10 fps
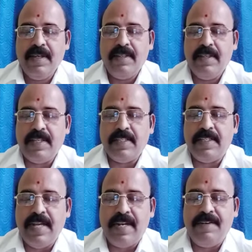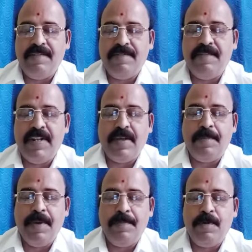This is done when the
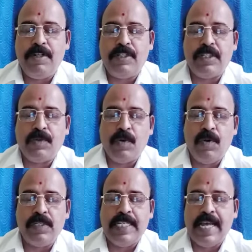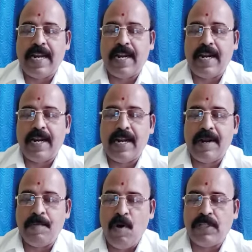pupils close their
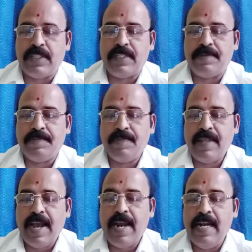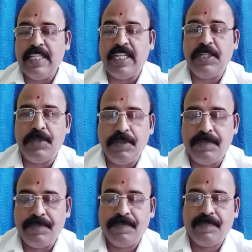books and listen to.
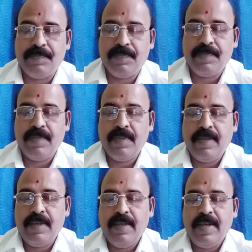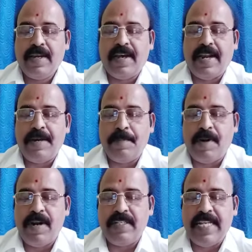Correct
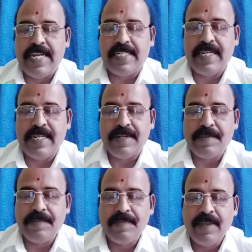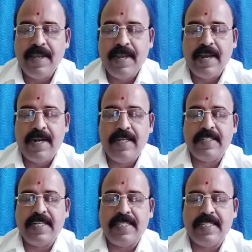pronunciation and
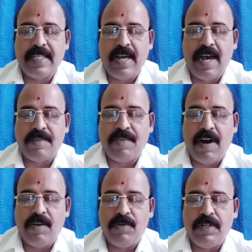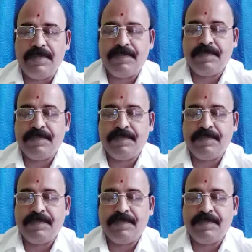stress are followed.